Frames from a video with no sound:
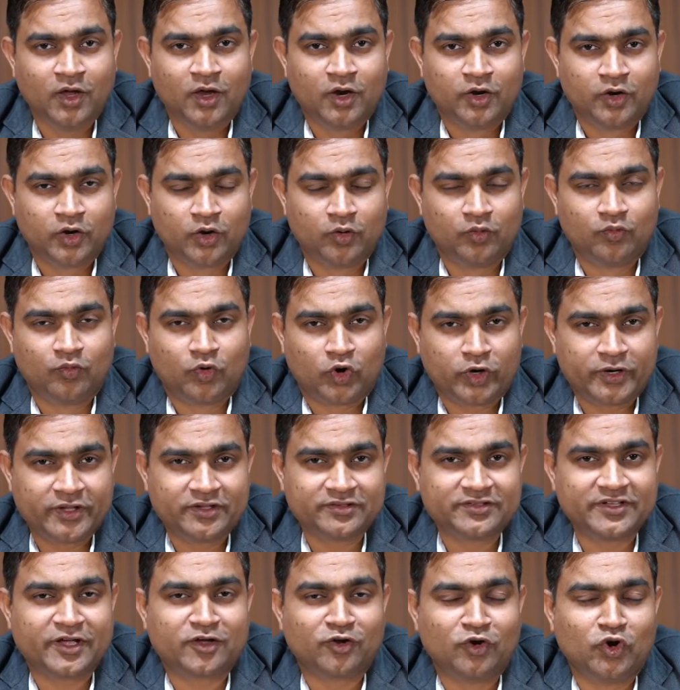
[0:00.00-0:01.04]
Now, what
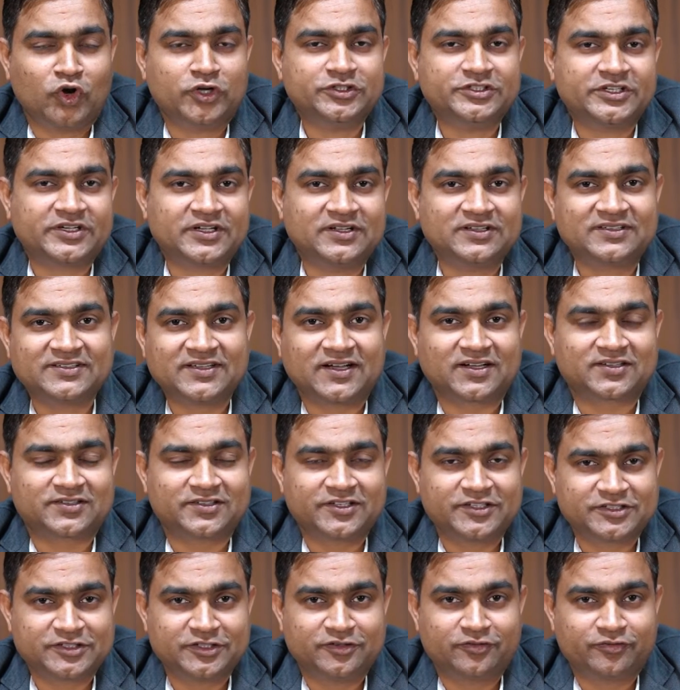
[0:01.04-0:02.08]
is ecological
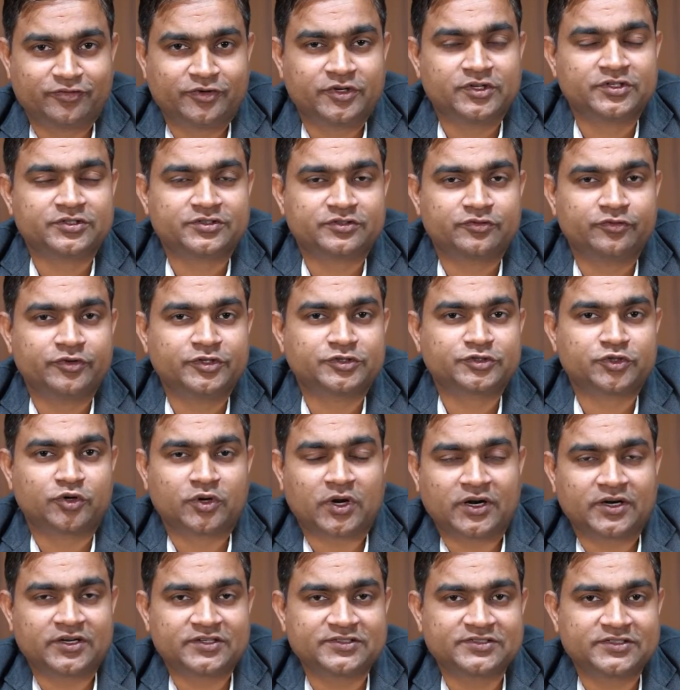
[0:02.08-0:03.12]
succession? First, we should
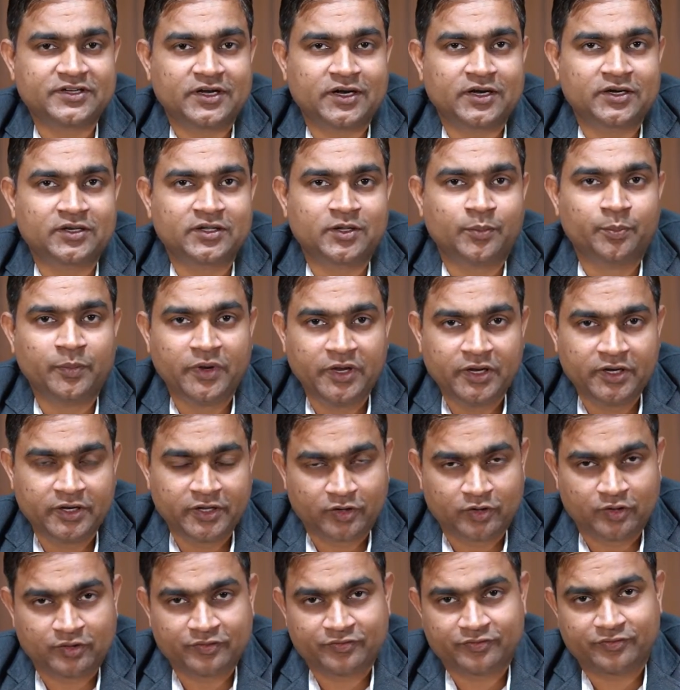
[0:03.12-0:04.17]
understand the
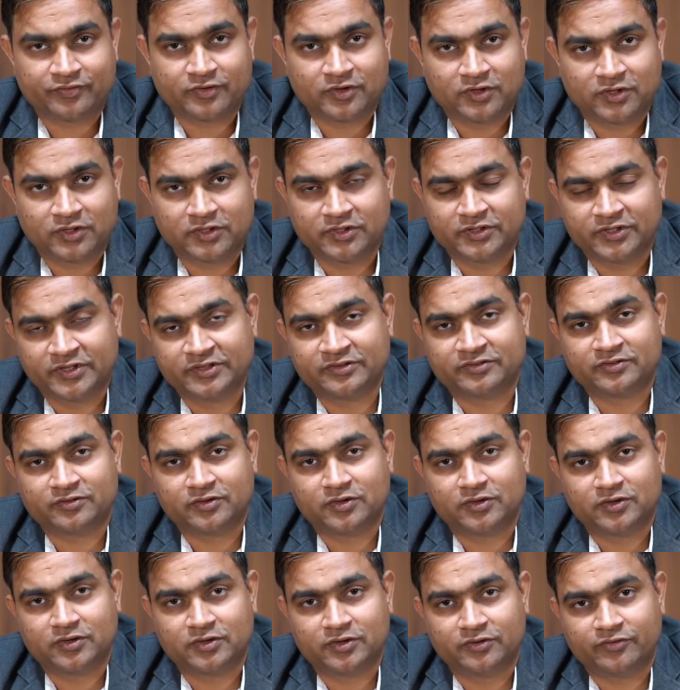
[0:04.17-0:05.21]
meaning of this
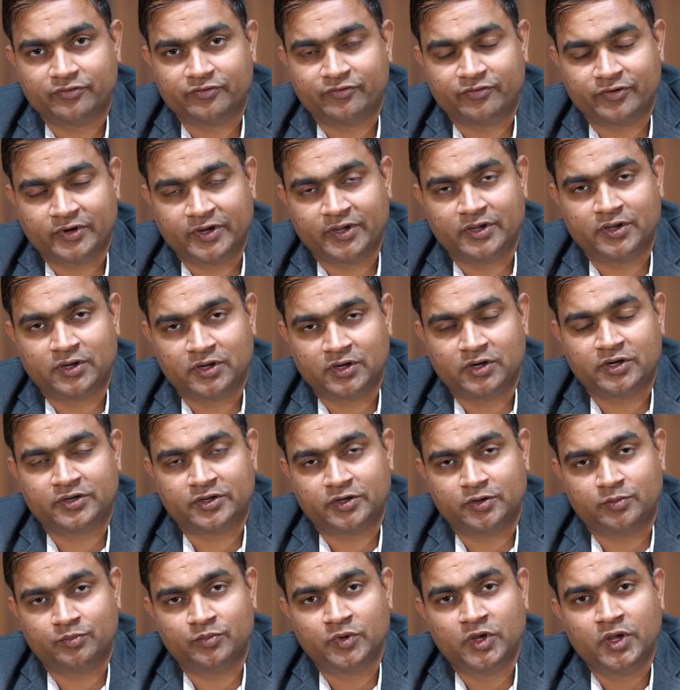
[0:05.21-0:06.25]

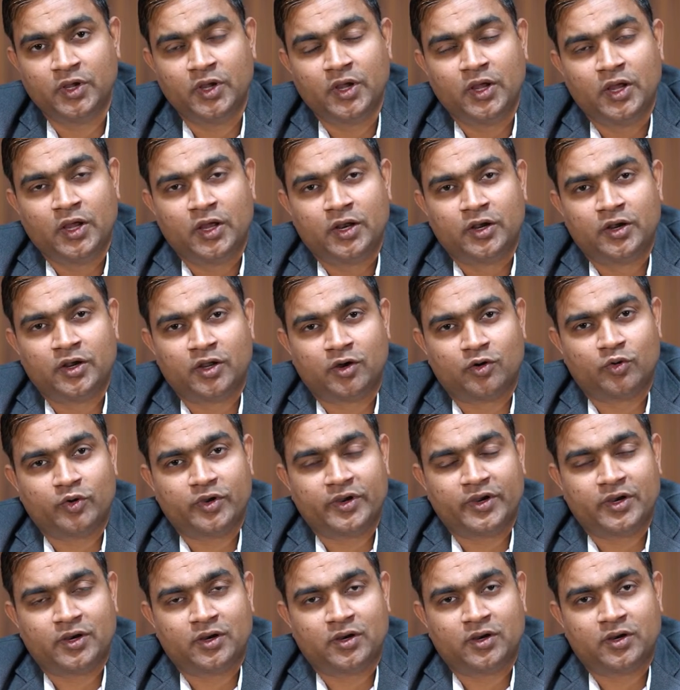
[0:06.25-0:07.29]
term. Now,
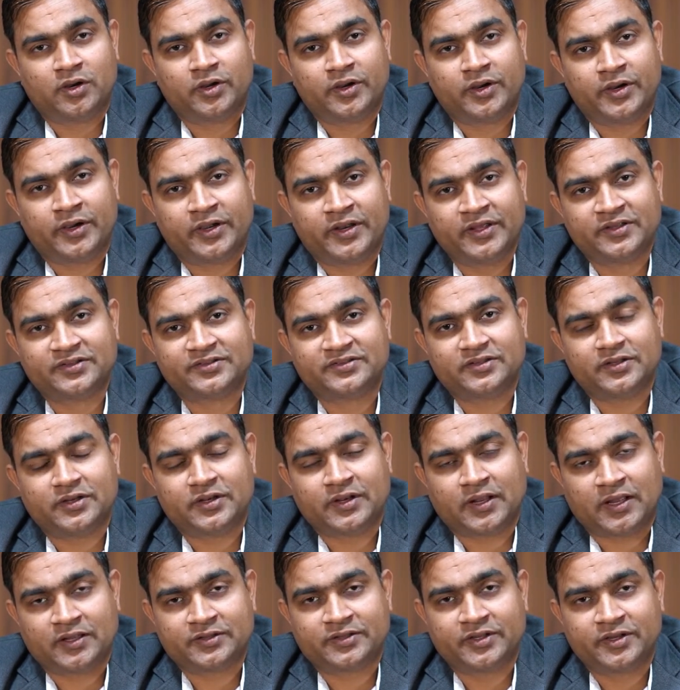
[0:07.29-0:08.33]
it is
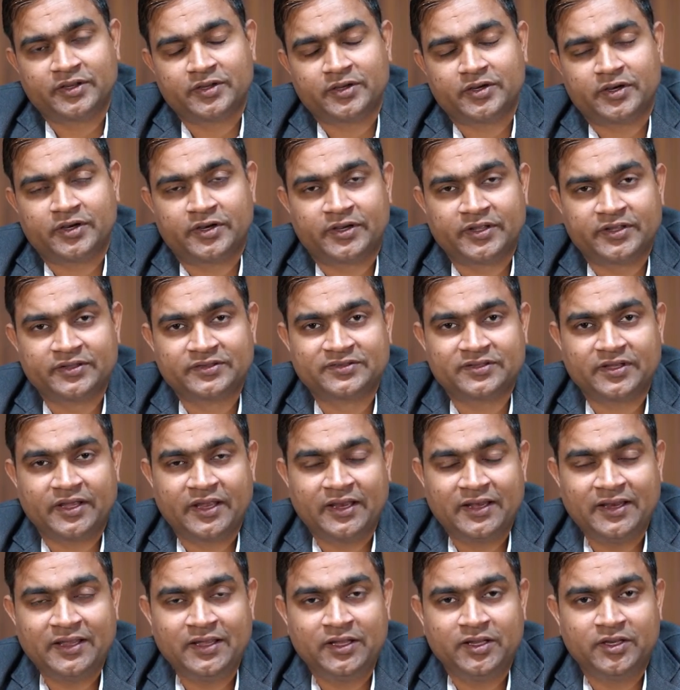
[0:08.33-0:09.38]
nothing, it is
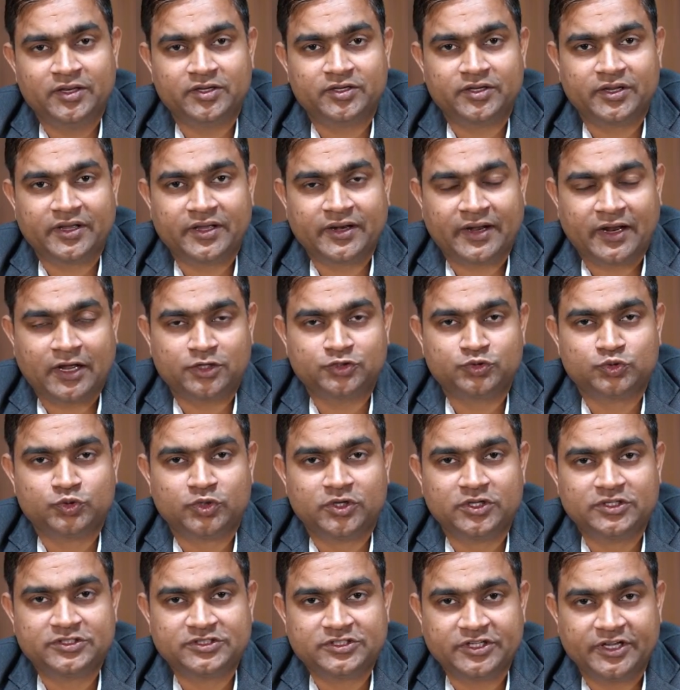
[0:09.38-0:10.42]
any
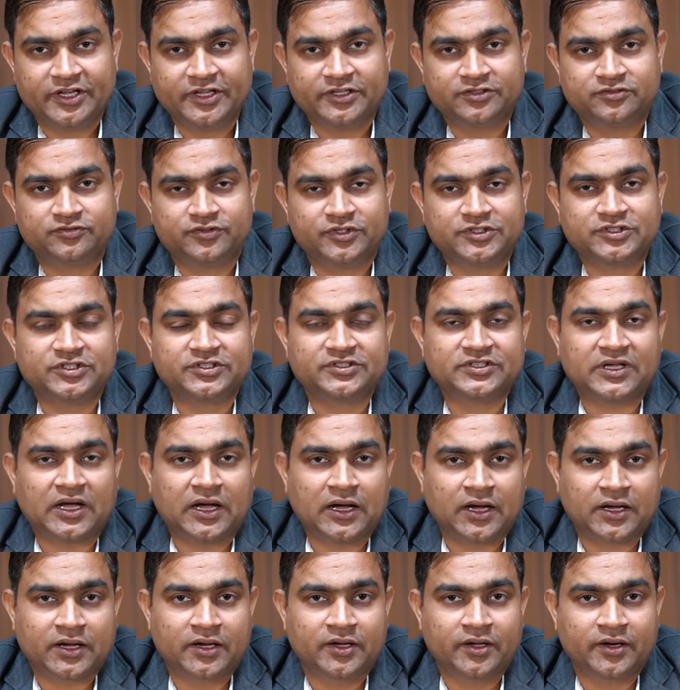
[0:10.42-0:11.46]
gradual change which is
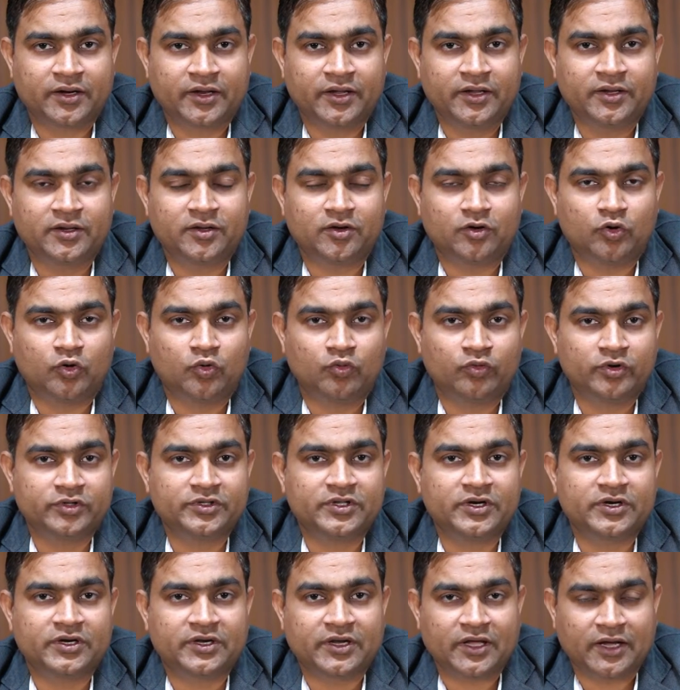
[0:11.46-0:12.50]
occurring over
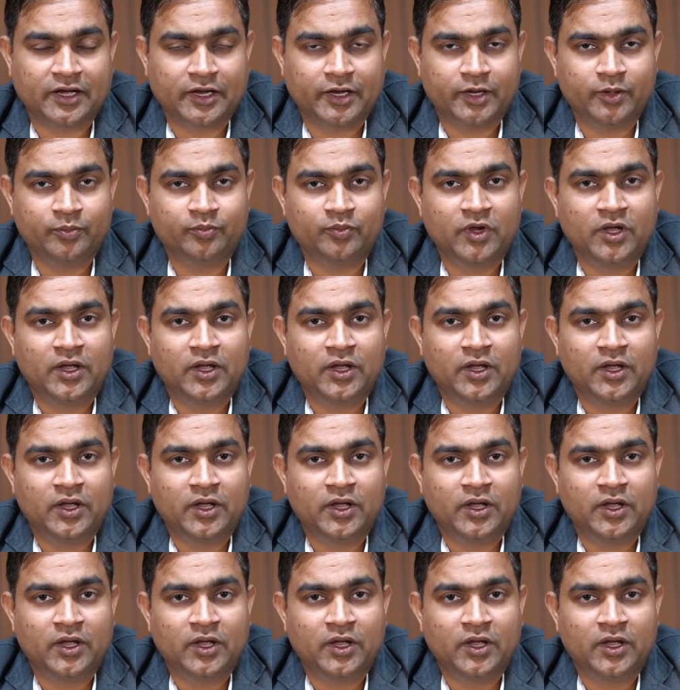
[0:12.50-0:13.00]
the time